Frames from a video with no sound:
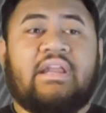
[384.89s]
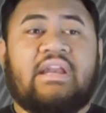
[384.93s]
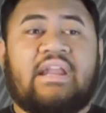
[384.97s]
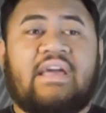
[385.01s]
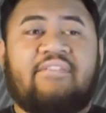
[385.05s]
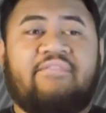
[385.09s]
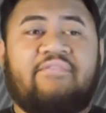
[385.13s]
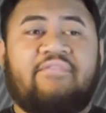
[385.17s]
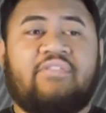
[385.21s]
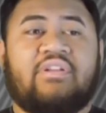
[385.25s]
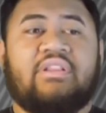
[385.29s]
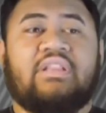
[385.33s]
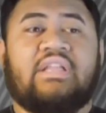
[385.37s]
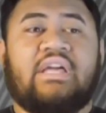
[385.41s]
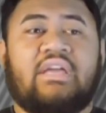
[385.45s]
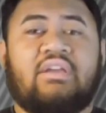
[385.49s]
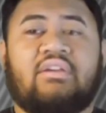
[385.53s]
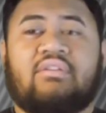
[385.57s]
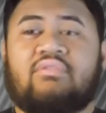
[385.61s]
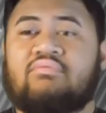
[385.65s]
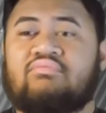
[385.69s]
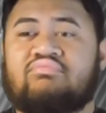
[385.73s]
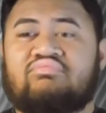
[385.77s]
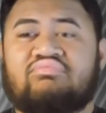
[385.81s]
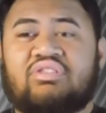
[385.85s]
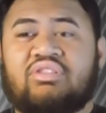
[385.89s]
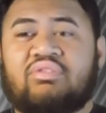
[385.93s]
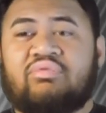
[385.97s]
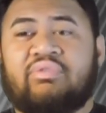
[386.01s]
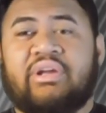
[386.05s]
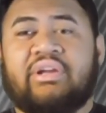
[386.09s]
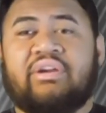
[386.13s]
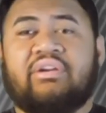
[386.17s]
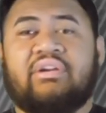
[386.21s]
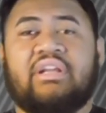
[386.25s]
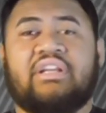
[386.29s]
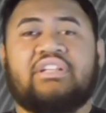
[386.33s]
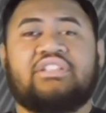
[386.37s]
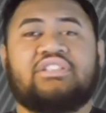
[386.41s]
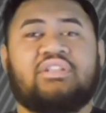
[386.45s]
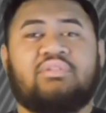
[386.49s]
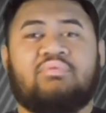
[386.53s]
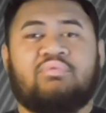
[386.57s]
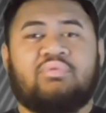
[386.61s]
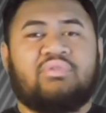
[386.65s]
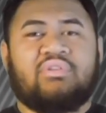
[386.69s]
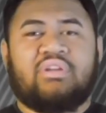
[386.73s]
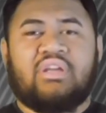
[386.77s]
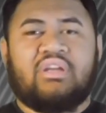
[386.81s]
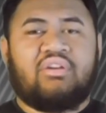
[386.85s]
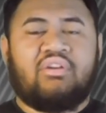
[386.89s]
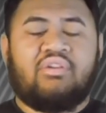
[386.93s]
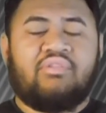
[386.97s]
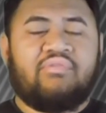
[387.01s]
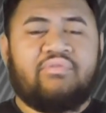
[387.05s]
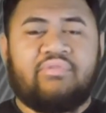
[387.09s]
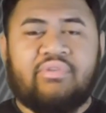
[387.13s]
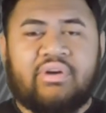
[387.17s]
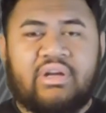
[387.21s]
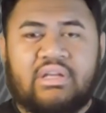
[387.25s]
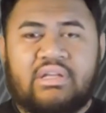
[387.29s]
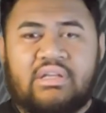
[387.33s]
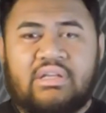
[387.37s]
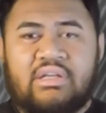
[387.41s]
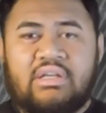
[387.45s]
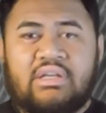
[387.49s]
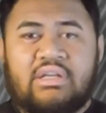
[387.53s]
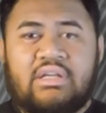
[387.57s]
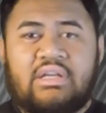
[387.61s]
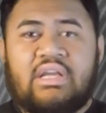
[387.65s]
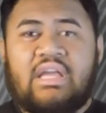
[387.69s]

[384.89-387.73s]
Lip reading: And I feel like the Raider Nation will get over it.